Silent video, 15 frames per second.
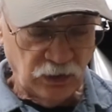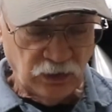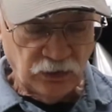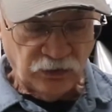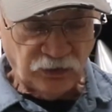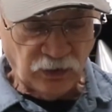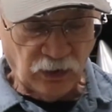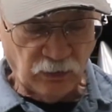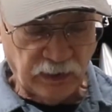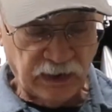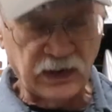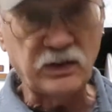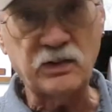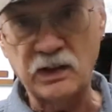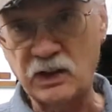So
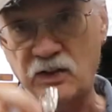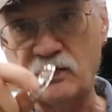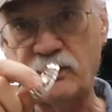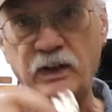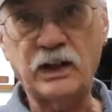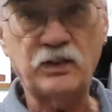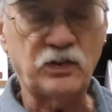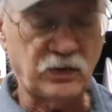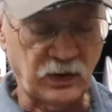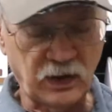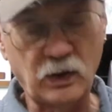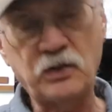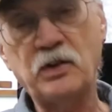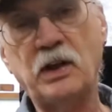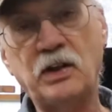it's a fix.
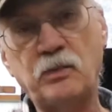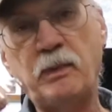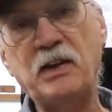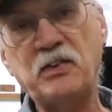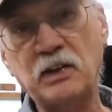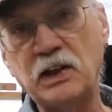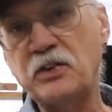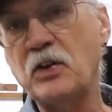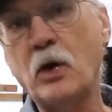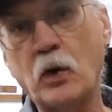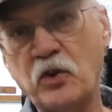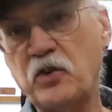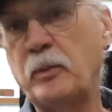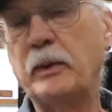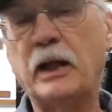It's basically an
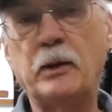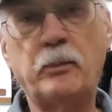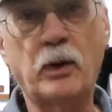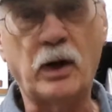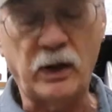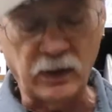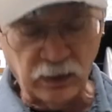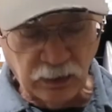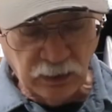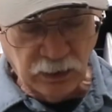owner-supplied part.